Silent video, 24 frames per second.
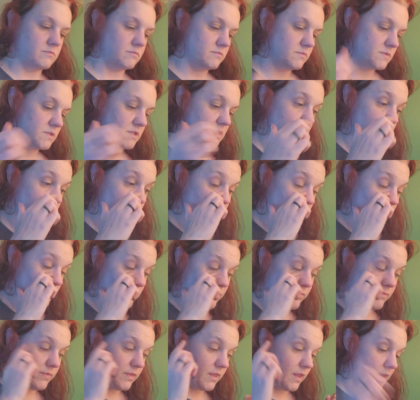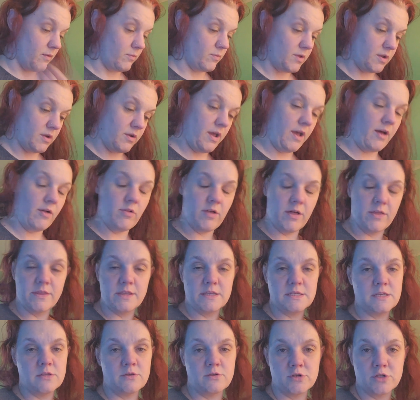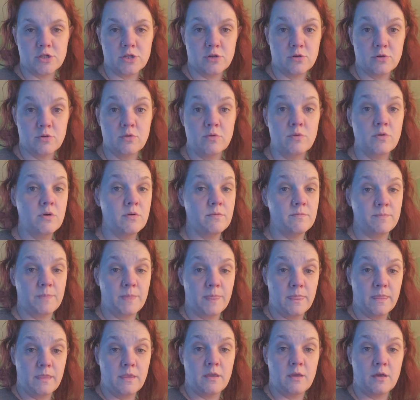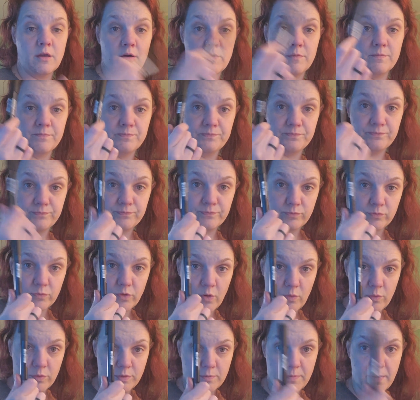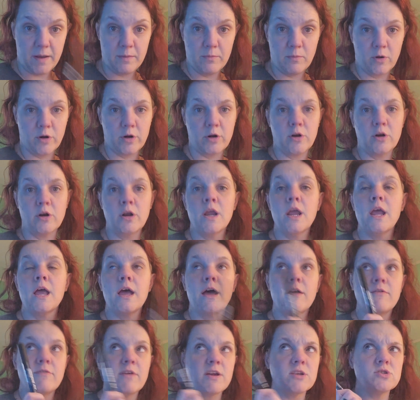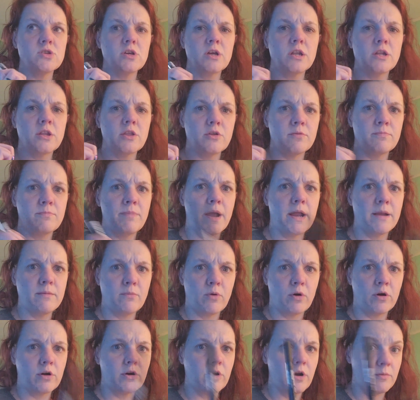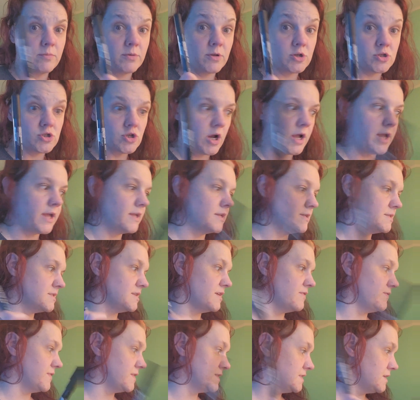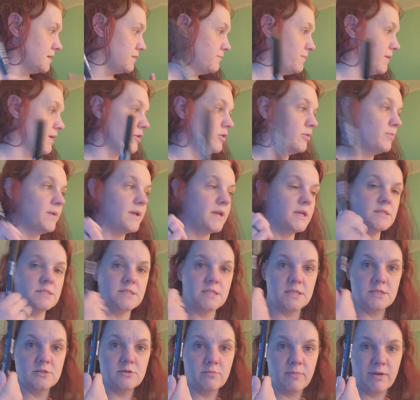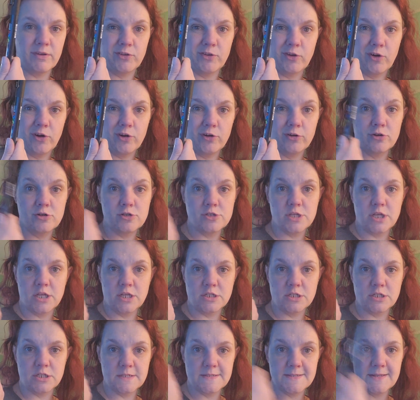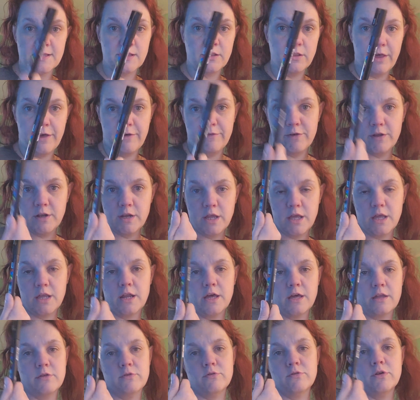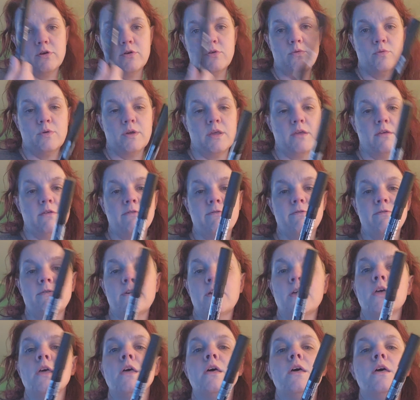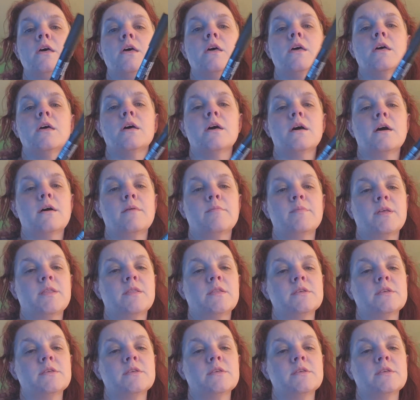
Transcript: So I'm going to outline these other two with the paint marker. I've actually got another paint marker, and I'm going to try it to see if it's any better, because these are my daughter's, and she's 11, and I don't know if, I mean,